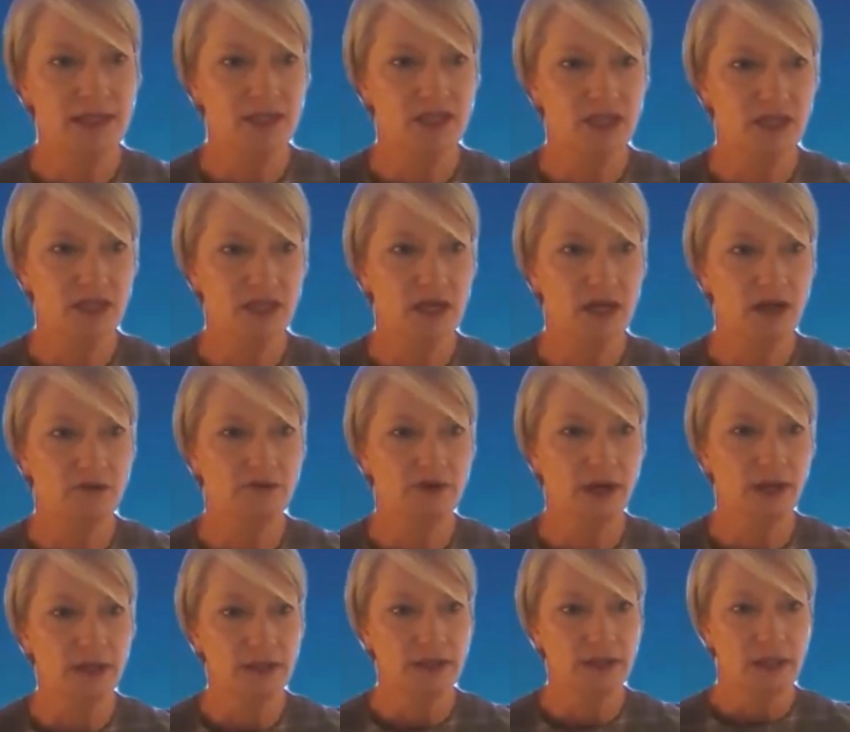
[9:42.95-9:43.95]
actually
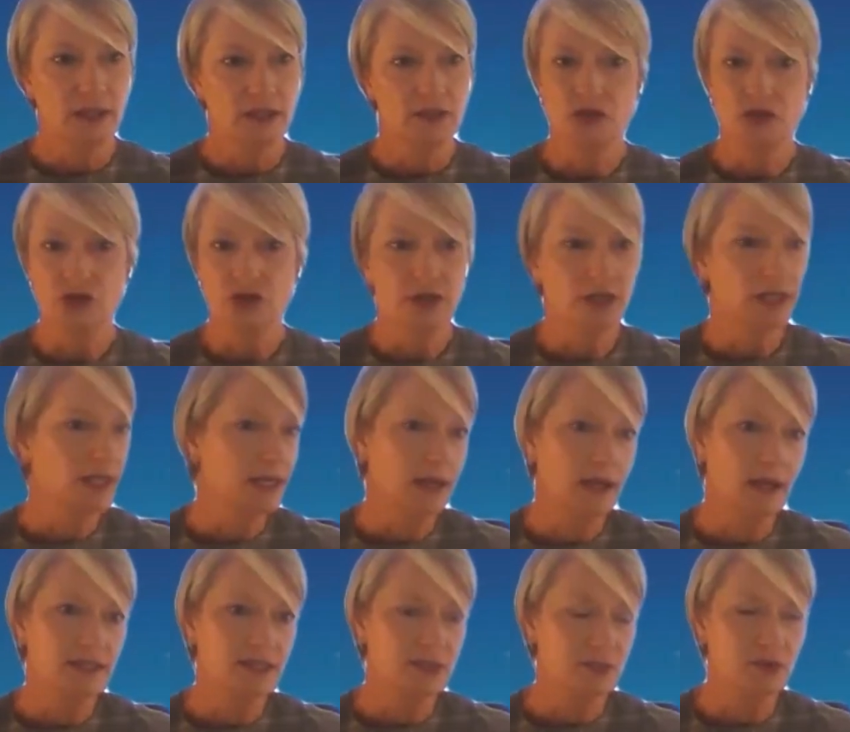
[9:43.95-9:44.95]
cover not only
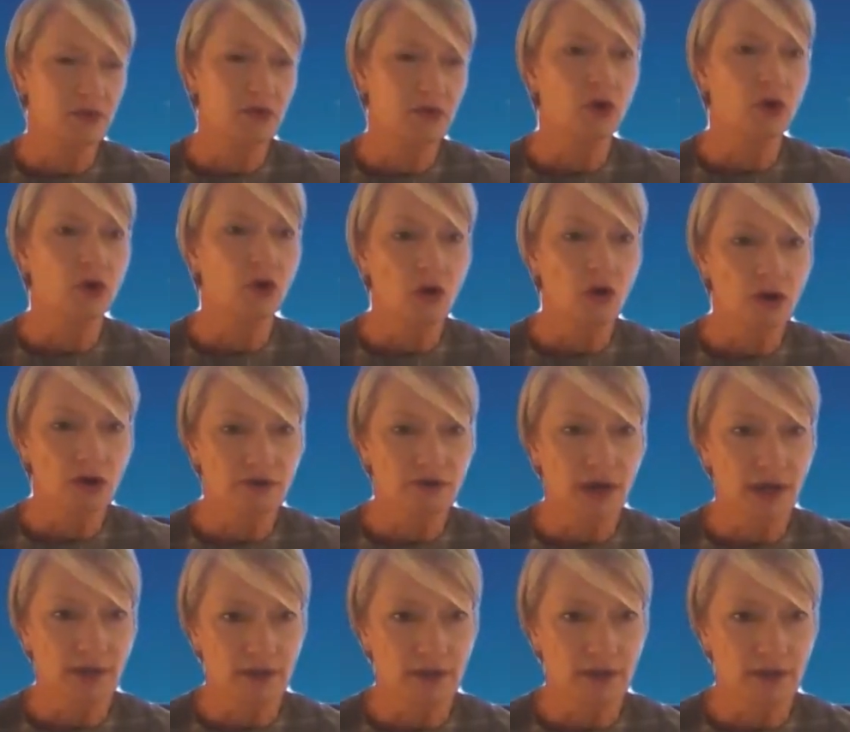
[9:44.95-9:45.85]
cancer, but a lot of